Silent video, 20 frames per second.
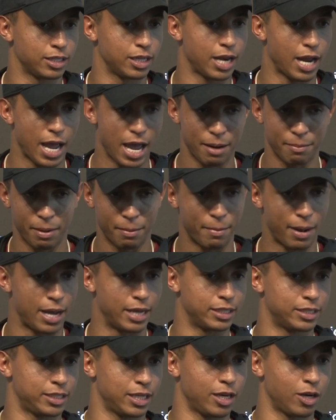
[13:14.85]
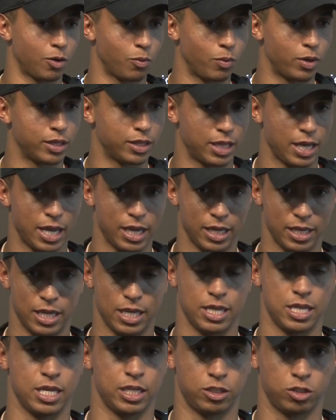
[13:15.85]
and I had my mind set on one thing, and
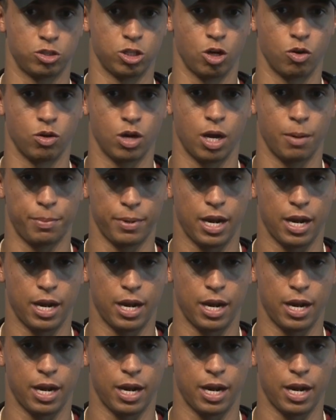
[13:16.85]
then this showed up,